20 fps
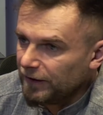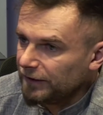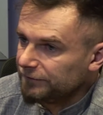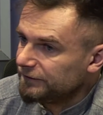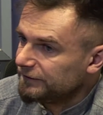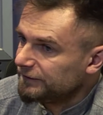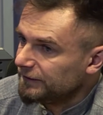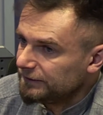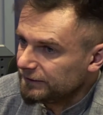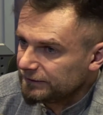
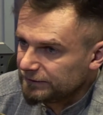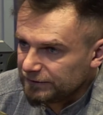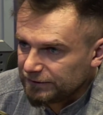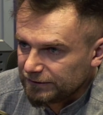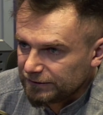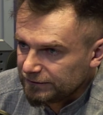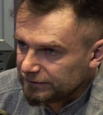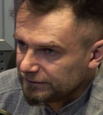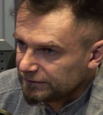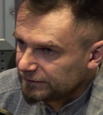
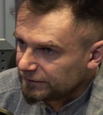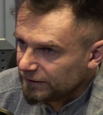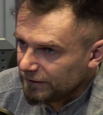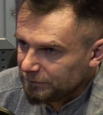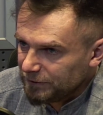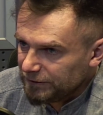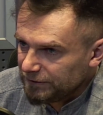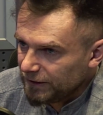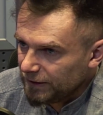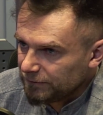senators
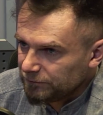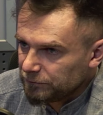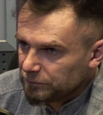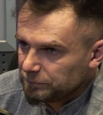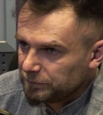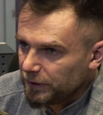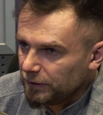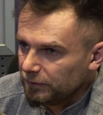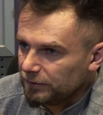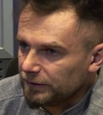coming down to
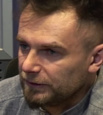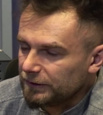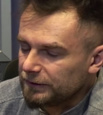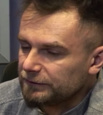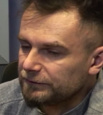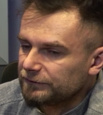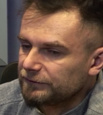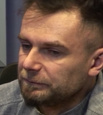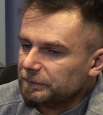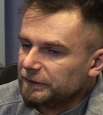
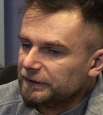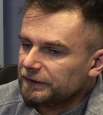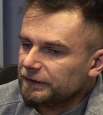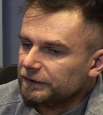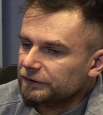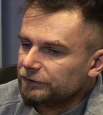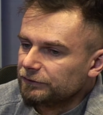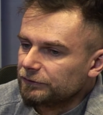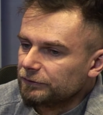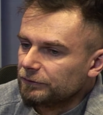Poland,
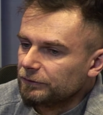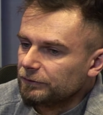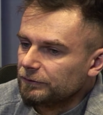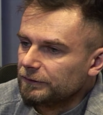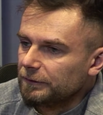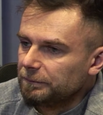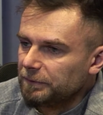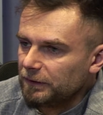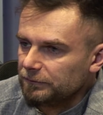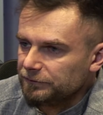speaking to
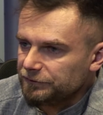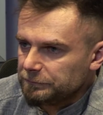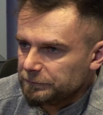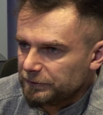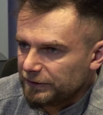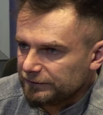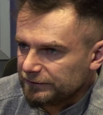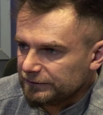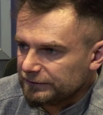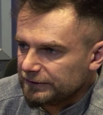the Polish
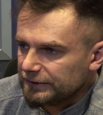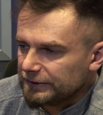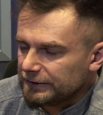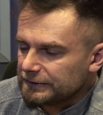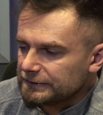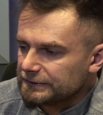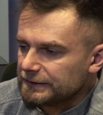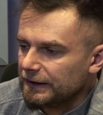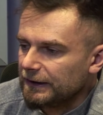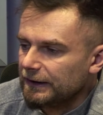
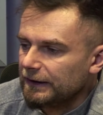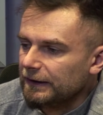president.